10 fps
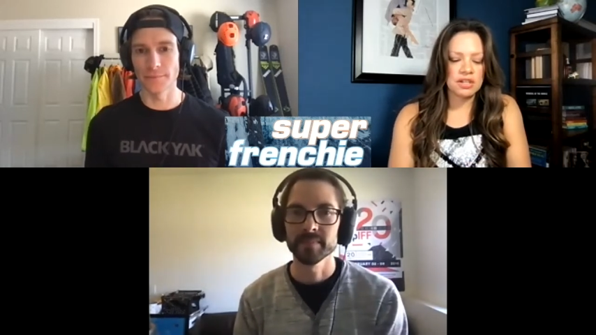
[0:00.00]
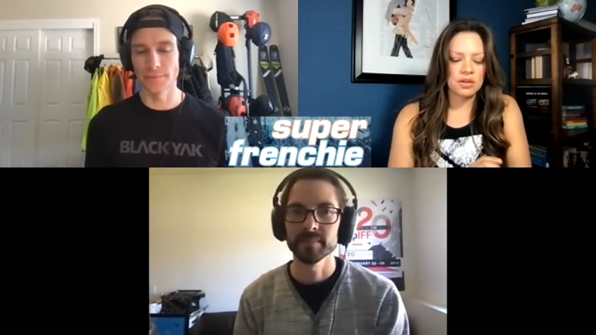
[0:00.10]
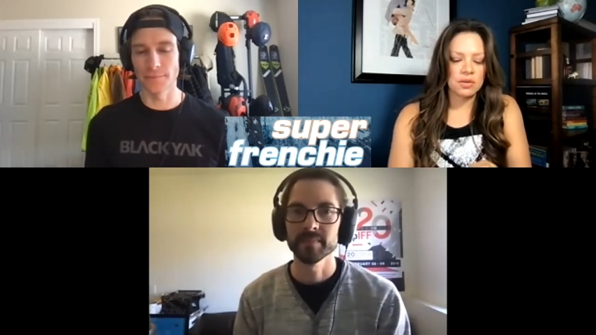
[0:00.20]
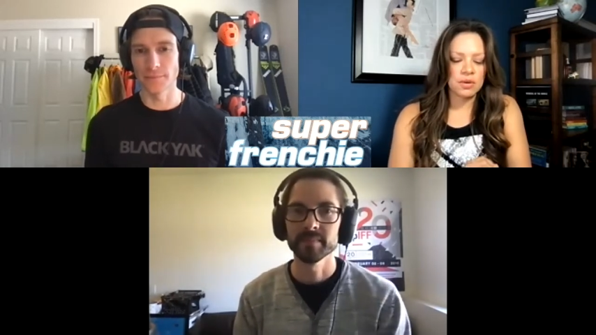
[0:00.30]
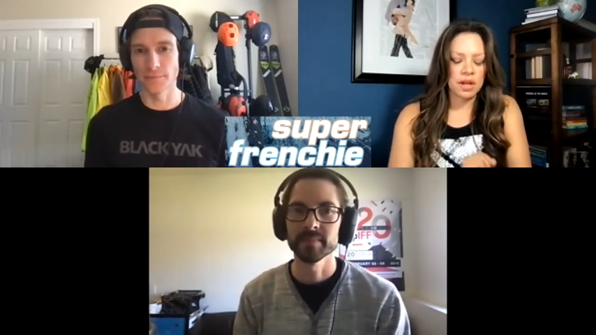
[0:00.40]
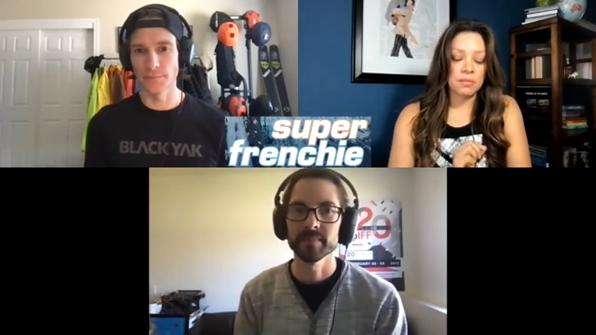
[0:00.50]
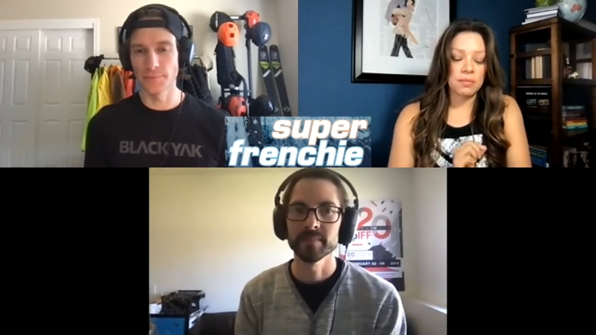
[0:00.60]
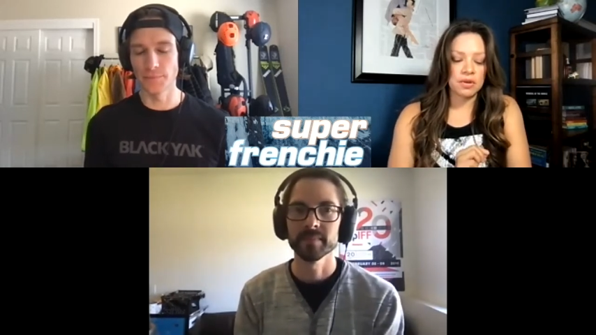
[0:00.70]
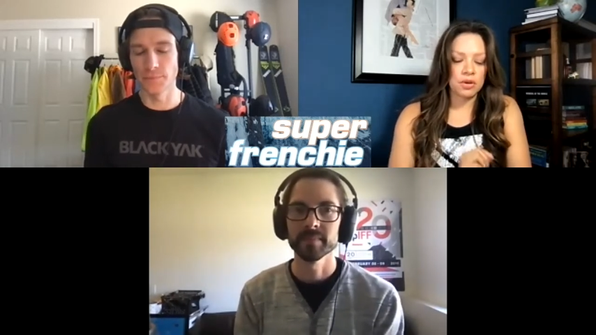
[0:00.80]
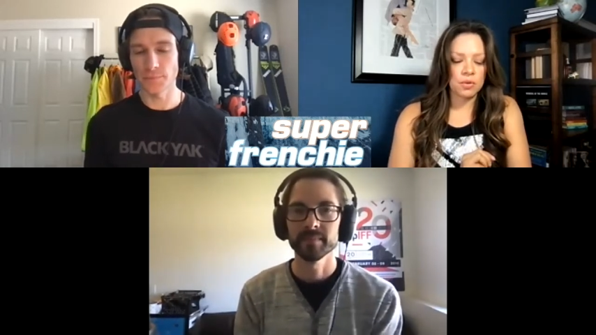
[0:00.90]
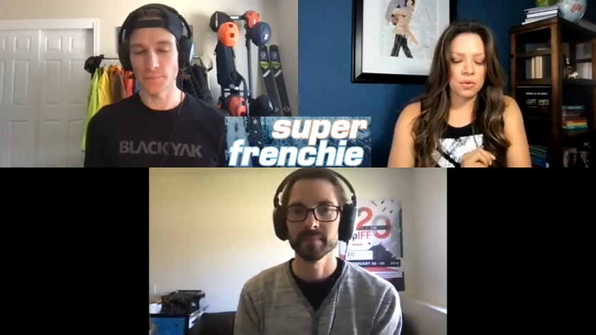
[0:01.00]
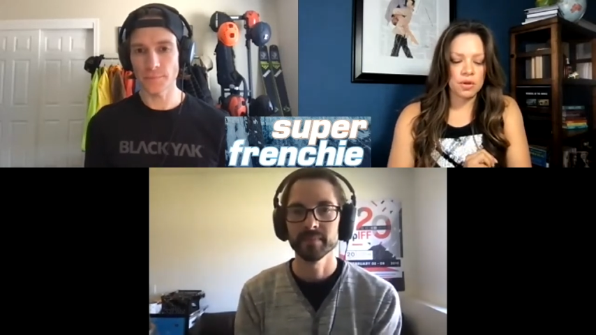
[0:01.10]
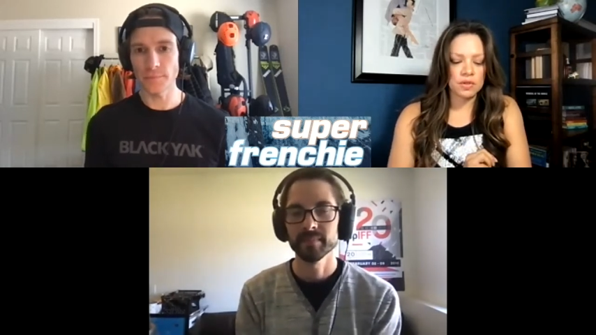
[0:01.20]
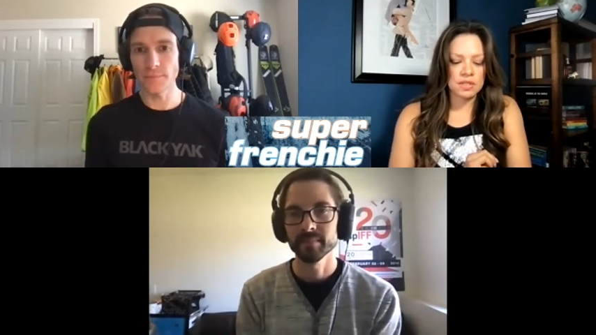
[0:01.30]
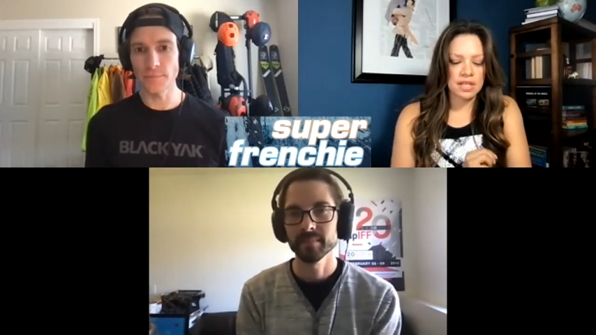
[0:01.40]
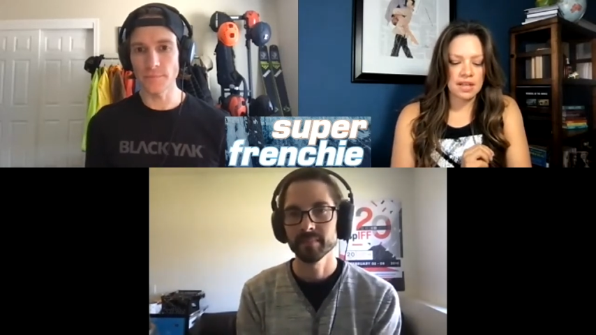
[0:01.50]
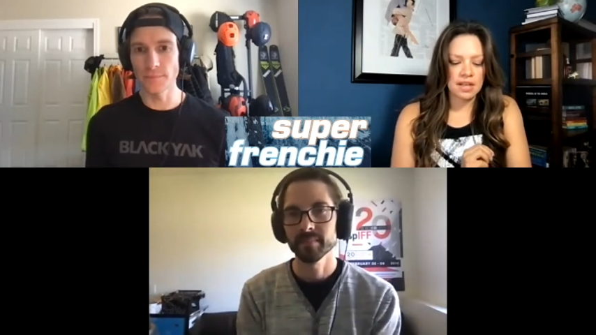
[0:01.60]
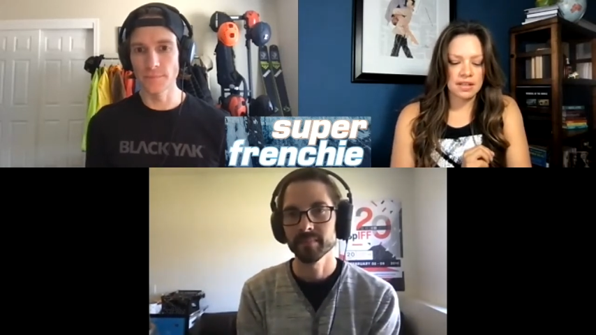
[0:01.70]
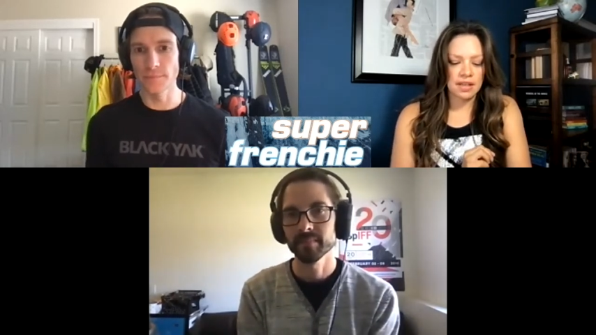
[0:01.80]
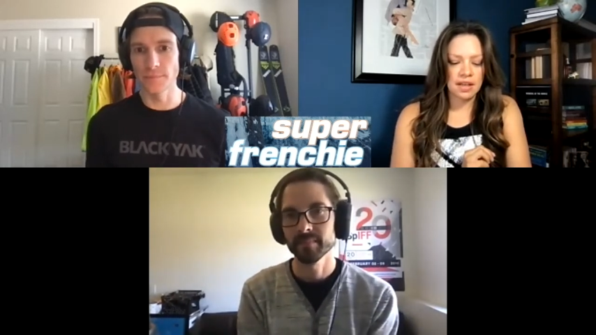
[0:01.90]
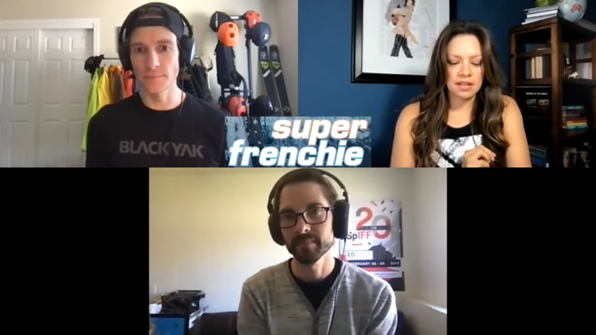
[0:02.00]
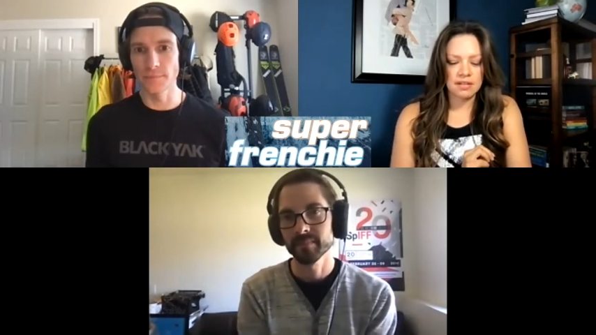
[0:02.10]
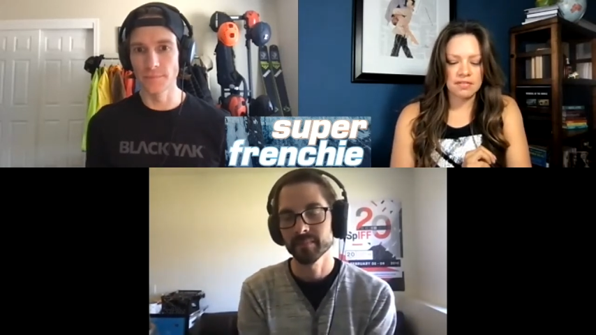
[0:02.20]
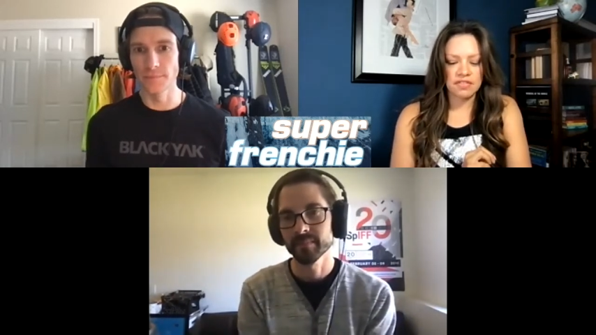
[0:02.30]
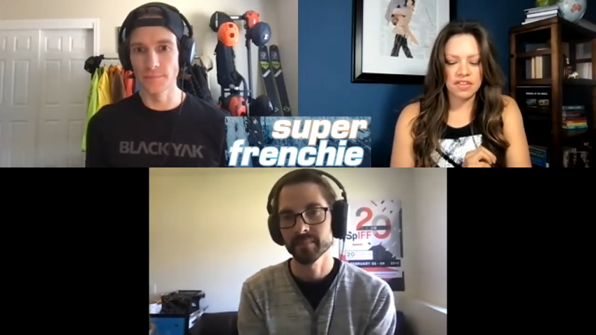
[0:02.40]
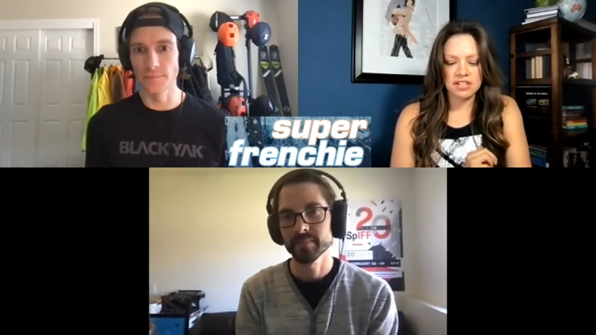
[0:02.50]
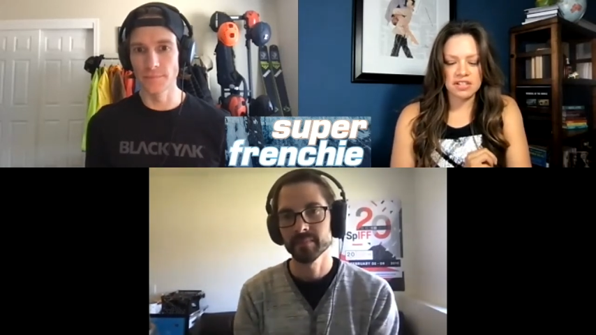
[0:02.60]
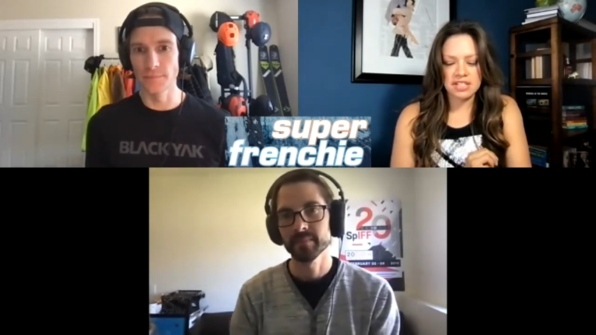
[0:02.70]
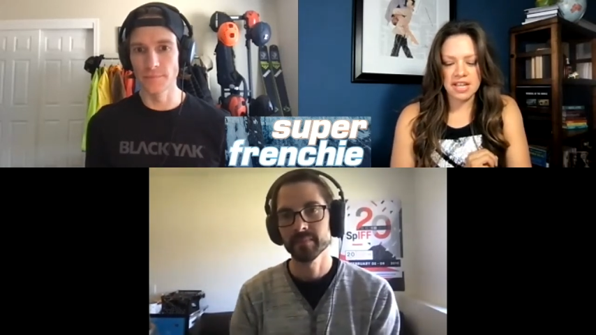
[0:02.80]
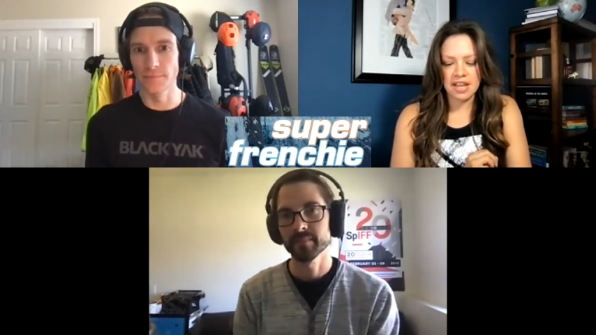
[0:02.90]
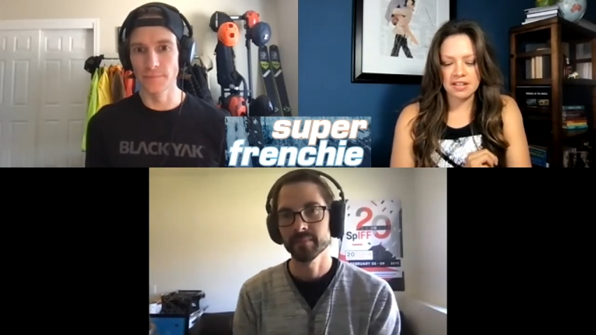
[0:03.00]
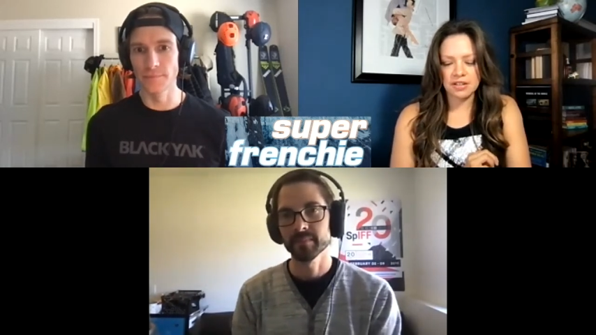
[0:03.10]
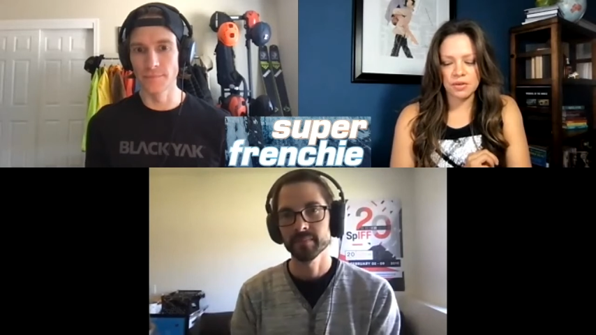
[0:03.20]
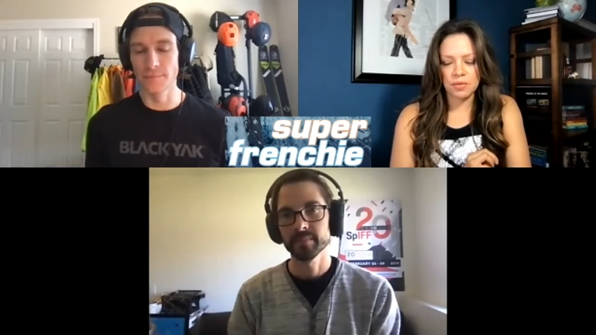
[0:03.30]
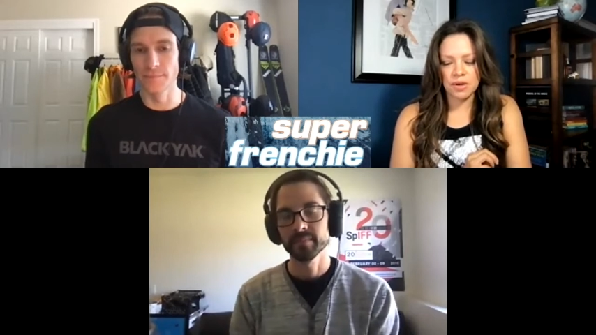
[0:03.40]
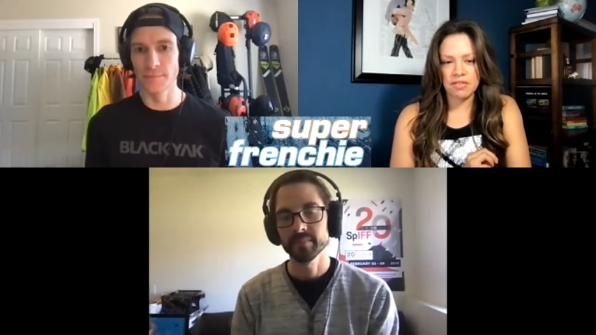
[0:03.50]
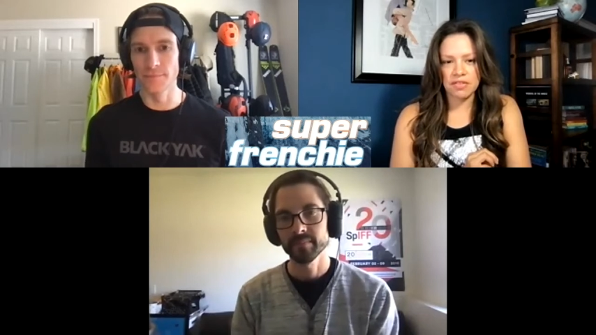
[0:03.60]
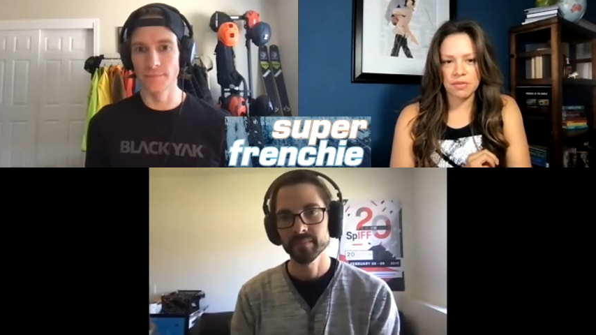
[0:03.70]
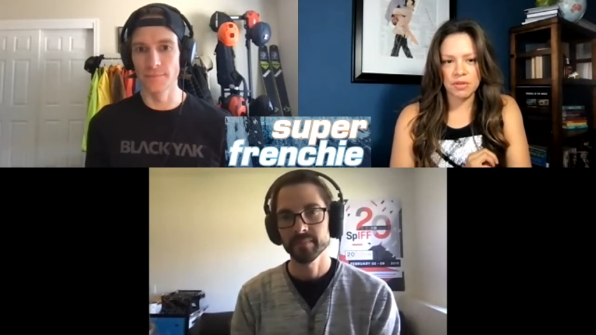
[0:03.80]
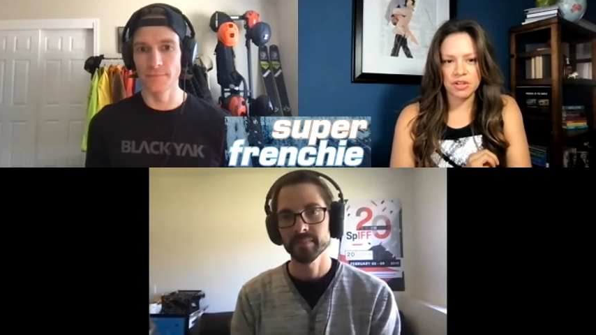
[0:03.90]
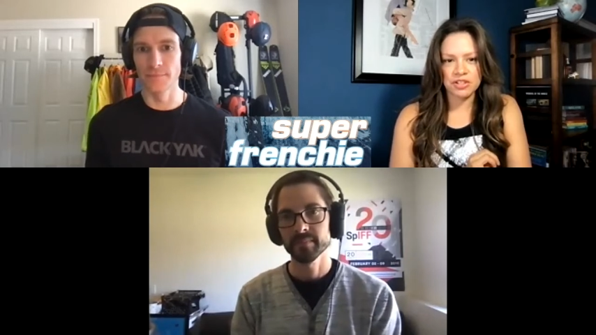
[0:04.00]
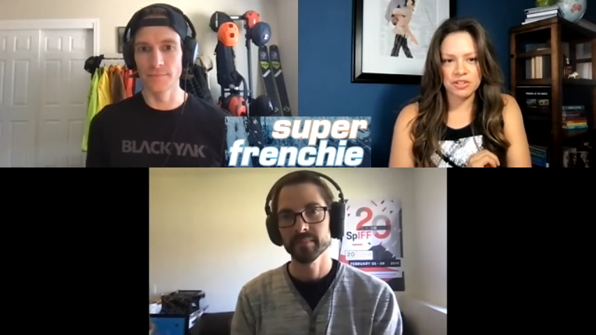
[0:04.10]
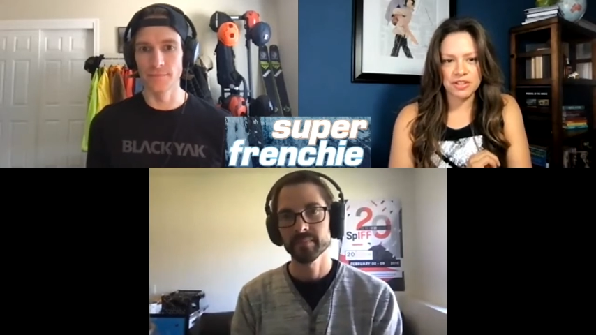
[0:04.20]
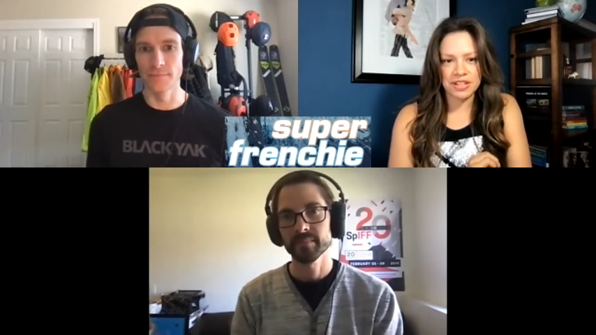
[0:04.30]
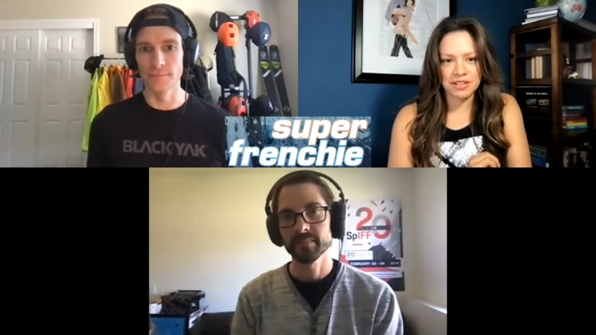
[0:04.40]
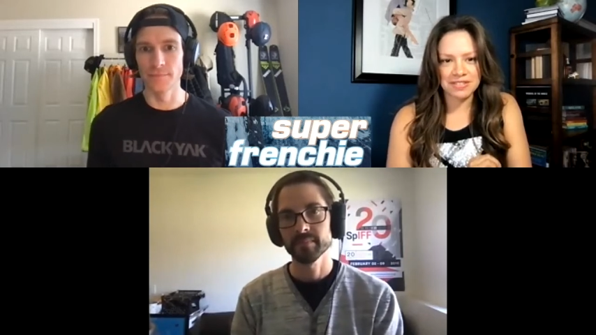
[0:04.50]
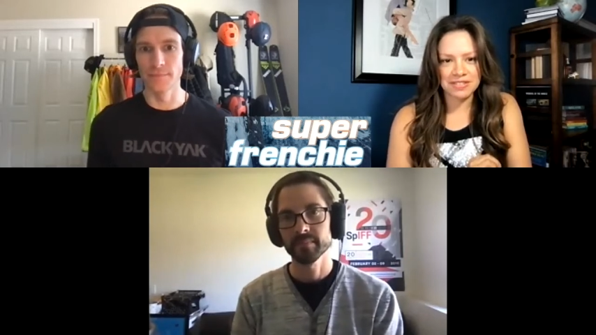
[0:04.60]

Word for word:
Speaker 1: and i'm going to quote you said can't let fear stand in the way from your dreams